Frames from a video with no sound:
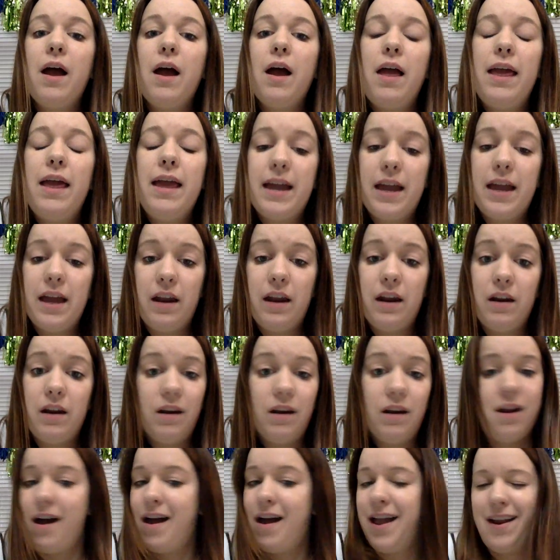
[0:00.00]
It
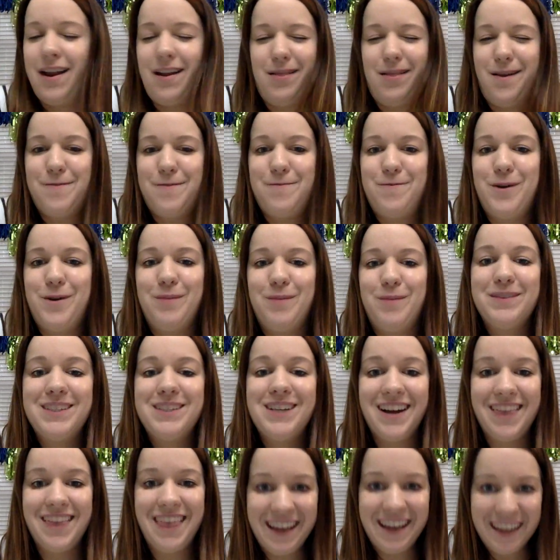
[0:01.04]
can, not analog form,
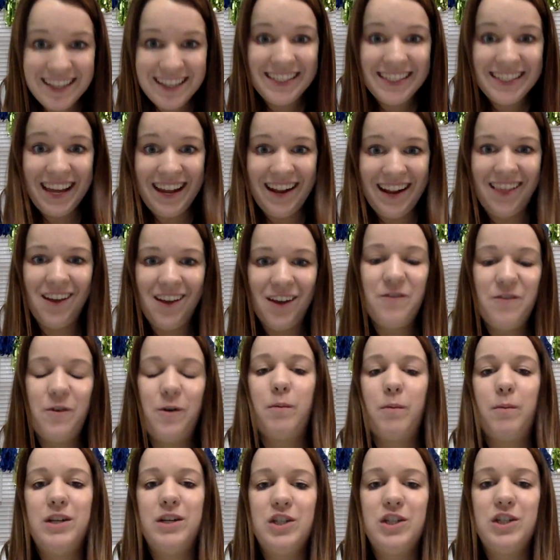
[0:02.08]
sorry, that is analog
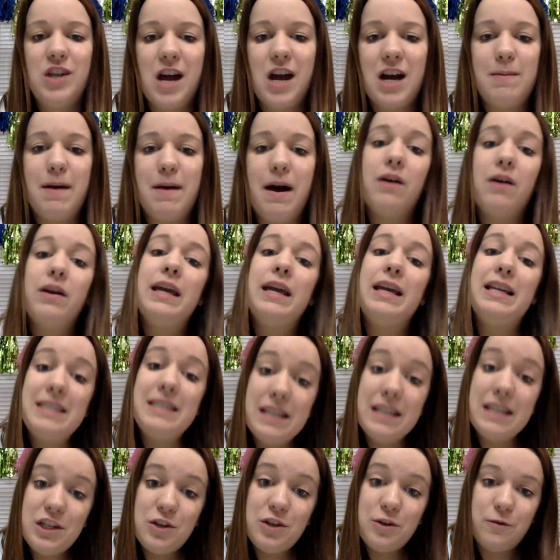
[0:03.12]
form we just talked about, in
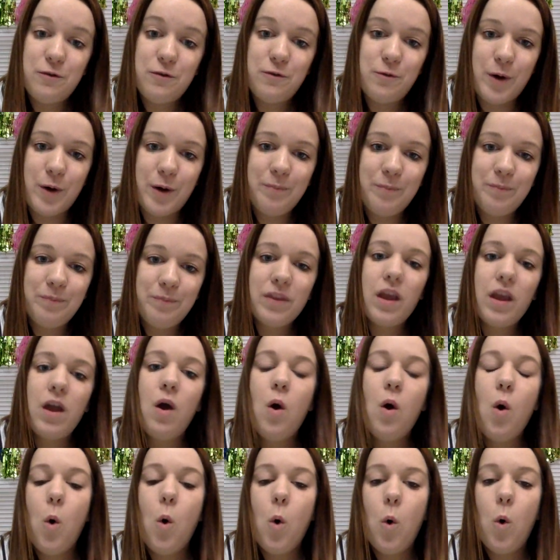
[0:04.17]
digital form.
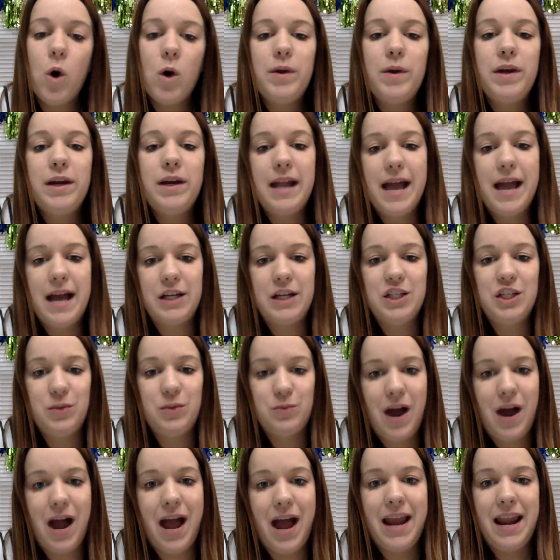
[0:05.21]
Or we can actually
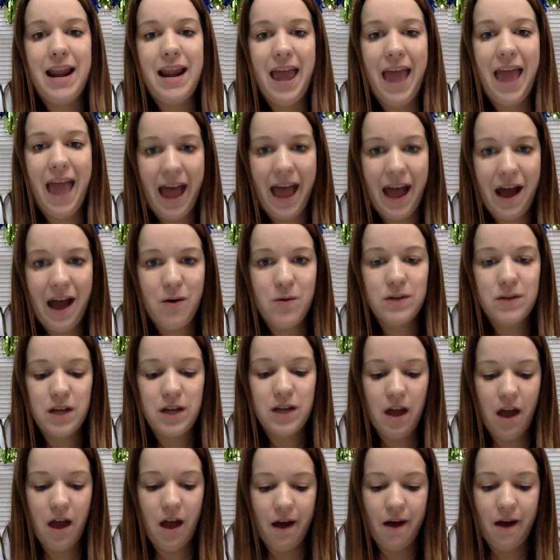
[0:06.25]
write out
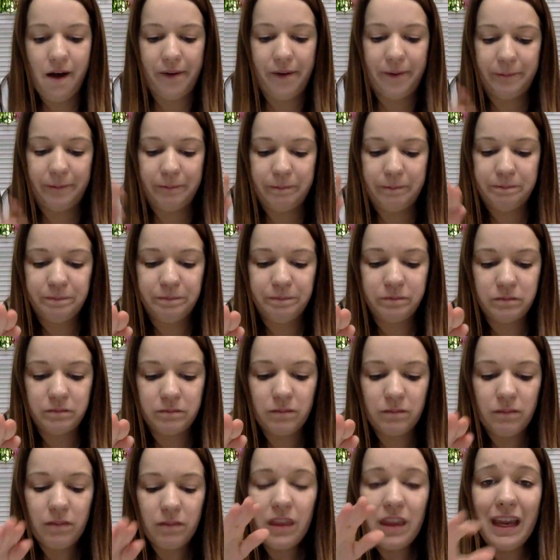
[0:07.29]

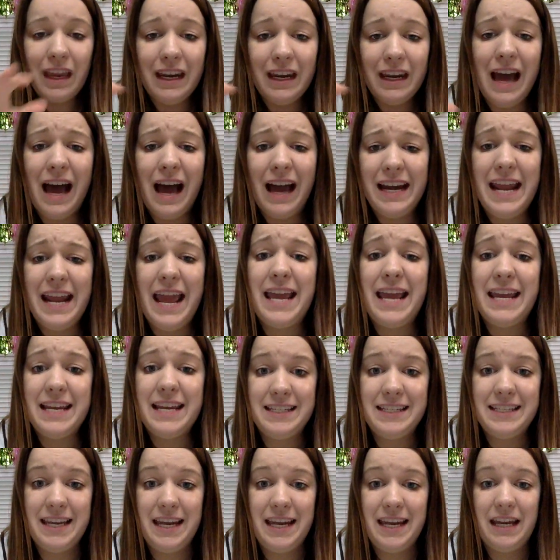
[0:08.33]

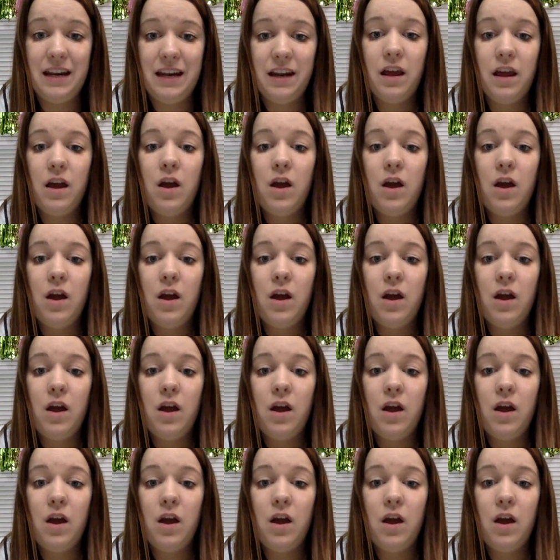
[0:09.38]
9:18,